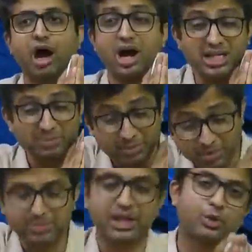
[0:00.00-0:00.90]
RTP
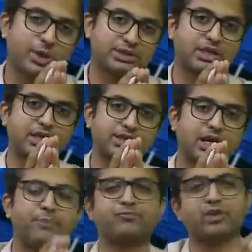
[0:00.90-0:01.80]
maybe a question has
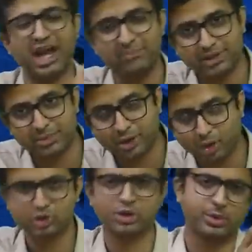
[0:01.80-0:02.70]
come, MTP
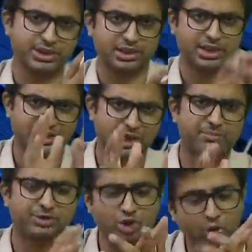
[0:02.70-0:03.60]
also a question has
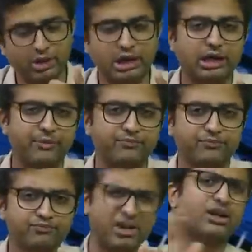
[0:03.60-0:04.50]
come, so
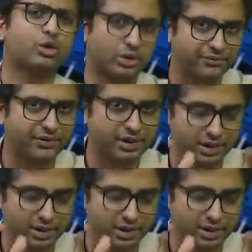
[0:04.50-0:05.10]
better to refer